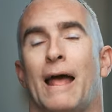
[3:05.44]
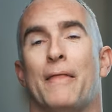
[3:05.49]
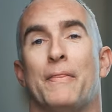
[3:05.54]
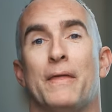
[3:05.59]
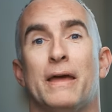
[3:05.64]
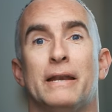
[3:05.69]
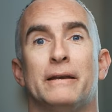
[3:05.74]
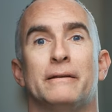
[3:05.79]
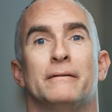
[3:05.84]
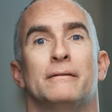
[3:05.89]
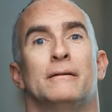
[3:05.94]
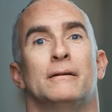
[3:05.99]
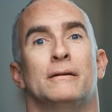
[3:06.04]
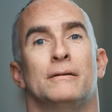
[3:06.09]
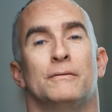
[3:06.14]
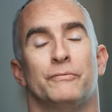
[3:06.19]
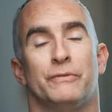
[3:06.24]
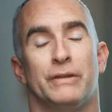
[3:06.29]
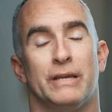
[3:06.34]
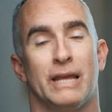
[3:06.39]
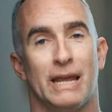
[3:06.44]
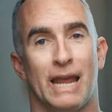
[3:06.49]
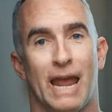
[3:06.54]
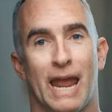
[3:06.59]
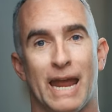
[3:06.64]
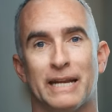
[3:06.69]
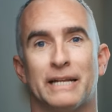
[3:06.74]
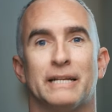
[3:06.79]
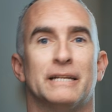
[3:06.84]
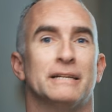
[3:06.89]
And then the
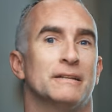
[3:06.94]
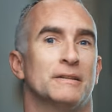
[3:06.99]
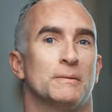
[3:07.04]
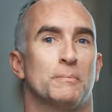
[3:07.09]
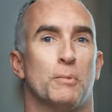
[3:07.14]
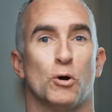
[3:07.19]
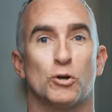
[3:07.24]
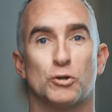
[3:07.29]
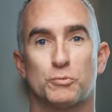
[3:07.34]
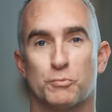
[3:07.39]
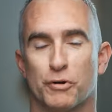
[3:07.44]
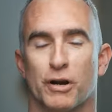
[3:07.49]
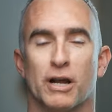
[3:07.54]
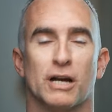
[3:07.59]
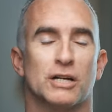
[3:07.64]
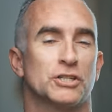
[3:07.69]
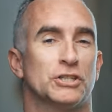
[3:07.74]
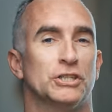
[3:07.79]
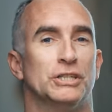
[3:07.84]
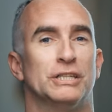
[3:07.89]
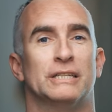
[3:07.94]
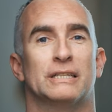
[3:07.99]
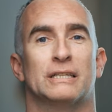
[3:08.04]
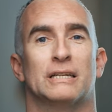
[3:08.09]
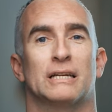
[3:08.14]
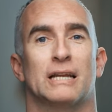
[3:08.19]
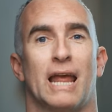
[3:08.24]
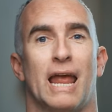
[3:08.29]
edit, the post-production,